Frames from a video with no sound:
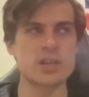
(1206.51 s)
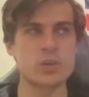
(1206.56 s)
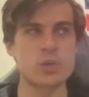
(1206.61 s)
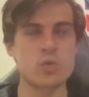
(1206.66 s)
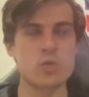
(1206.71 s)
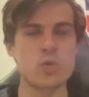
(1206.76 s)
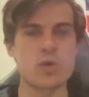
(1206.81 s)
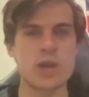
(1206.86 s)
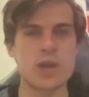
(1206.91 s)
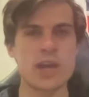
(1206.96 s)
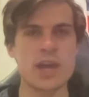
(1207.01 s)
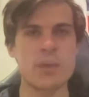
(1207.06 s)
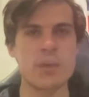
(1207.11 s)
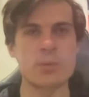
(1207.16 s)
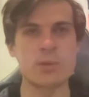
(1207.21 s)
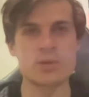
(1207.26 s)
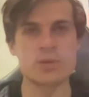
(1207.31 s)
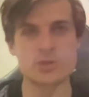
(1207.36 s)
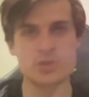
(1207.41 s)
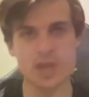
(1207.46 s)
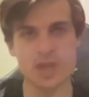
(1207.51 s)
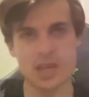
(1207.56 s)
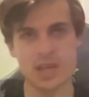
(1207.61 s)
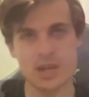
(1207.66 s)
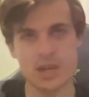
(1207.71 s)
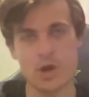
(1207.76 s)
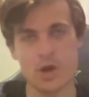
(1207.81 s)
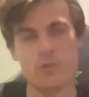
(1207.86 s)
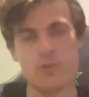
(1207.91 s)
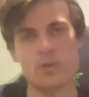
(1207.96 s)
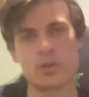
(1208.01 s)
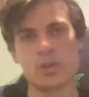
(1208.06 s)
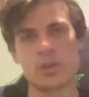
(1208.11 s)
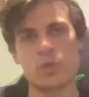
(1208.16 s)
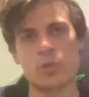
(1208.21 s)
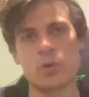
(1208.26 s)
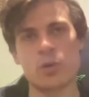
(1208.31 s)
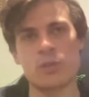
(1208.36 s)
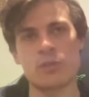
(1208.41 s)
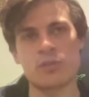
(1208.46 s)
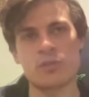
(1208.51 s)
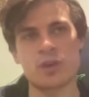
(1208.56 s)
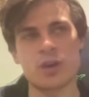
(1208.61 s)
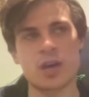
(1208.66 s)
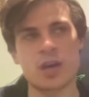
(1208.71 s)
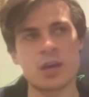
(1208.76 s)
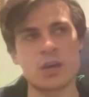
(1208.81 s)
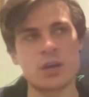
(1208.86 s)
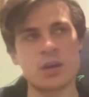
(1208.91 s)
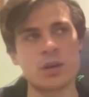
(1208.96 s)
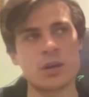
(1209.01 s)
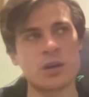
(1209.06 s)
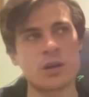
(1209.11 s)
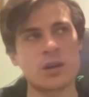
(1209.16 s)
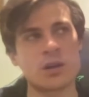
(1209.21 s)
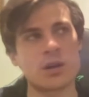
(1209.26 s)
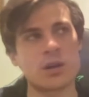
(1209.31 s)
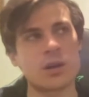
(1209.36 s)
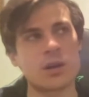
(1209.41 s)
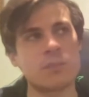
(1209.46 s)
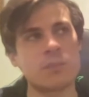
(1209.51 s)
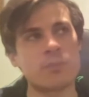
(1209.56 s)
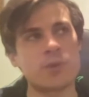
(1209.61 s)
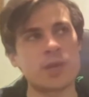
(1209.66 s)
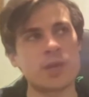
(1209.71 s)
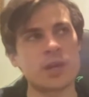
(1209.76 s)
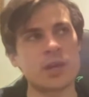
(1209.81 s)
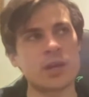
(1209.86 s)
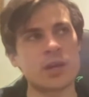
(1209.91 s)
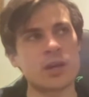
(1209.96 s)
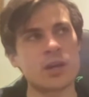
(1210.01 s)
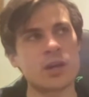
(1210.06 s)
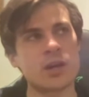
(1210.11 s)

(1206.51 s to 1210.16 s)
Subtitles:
law now, because you're getting overly qualified. But